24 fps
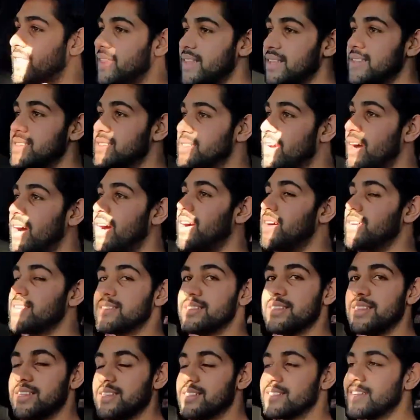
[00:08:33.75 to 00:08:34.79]
these cars.
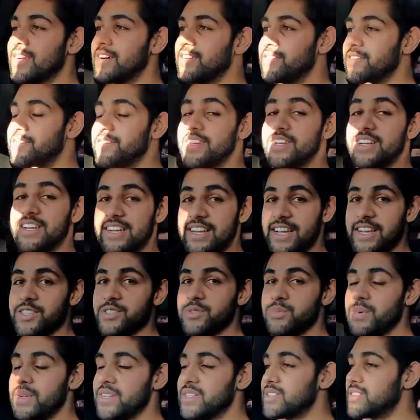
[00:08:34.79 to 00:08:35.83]
Things are very
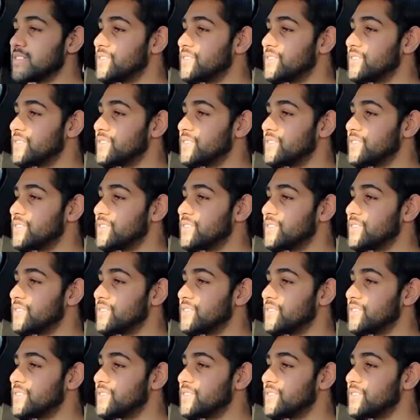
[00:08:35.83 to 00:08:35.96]
expensive,